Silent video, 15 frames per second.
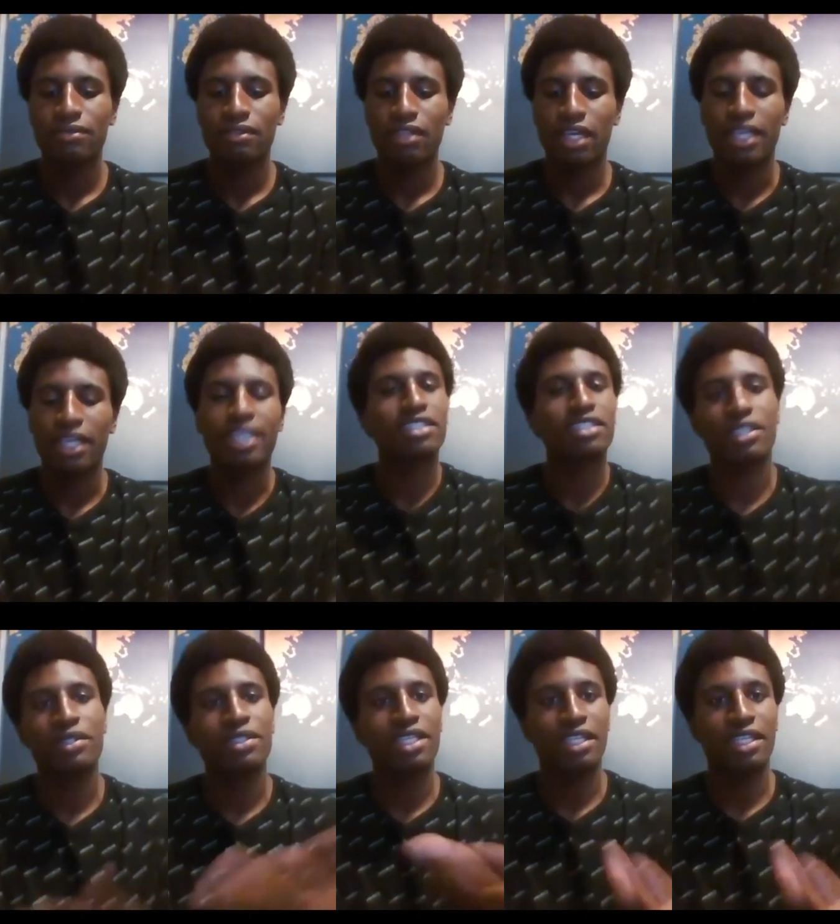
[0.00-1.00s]
guess, like you
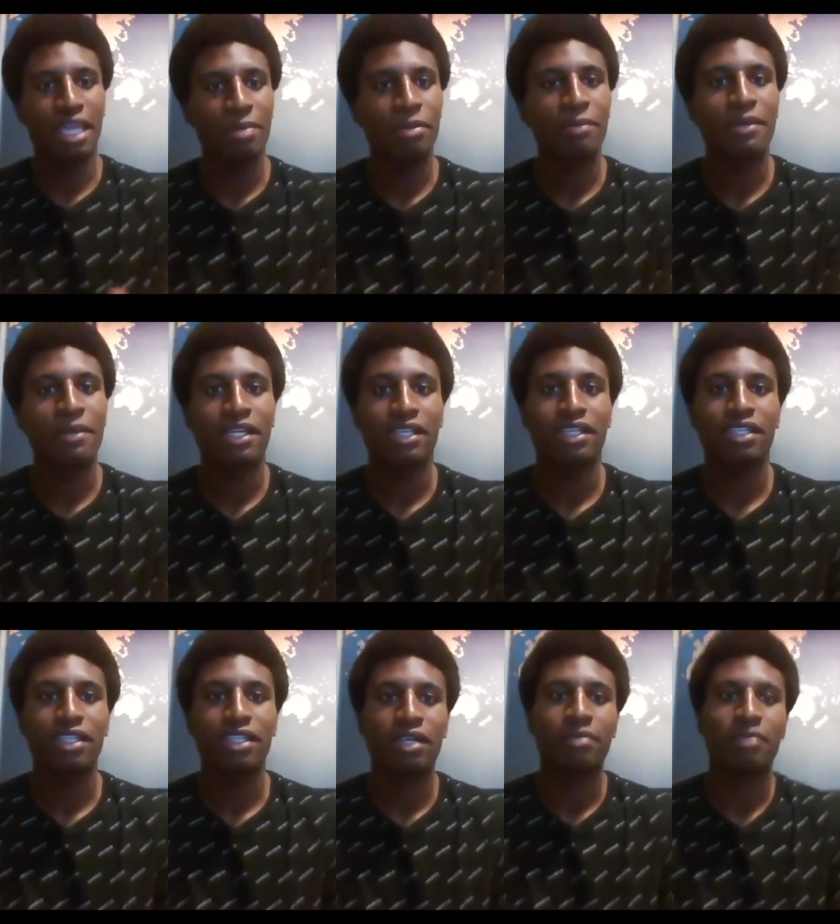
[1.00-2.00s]
said, able-bodied
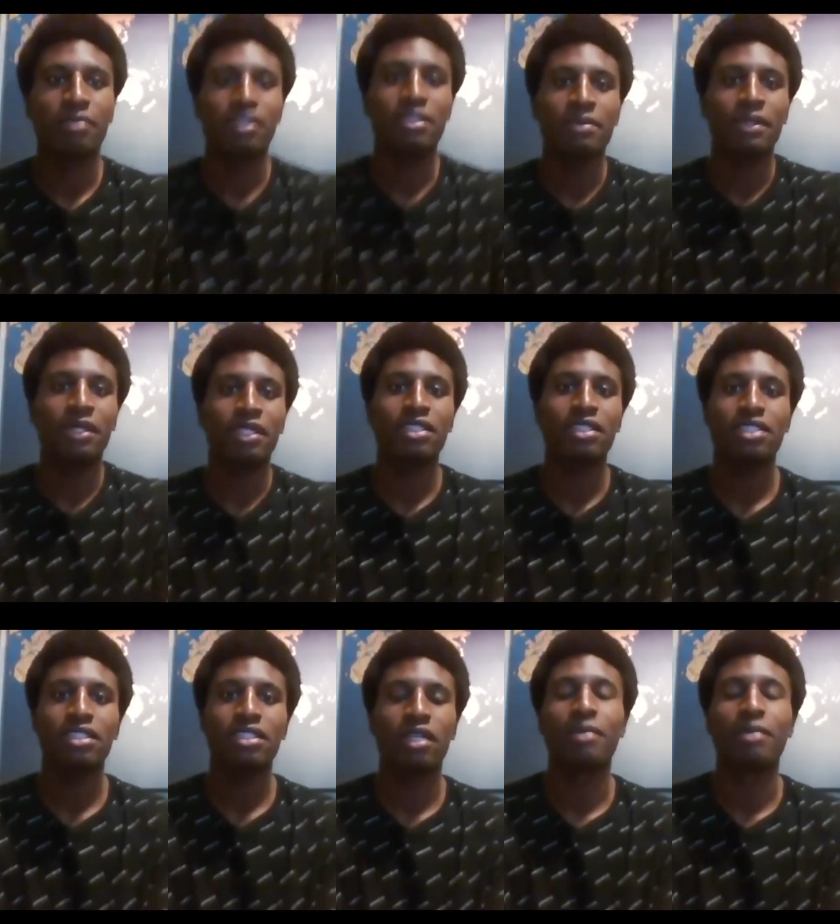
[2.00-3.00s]
experience.
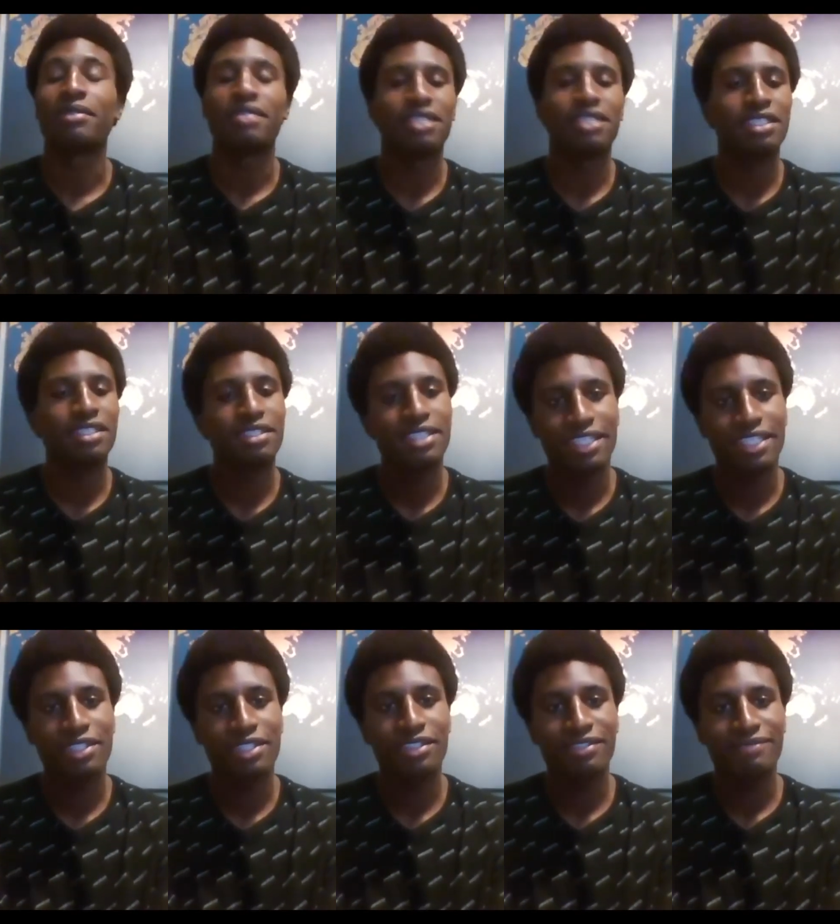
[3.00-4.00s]
I mean, dancer.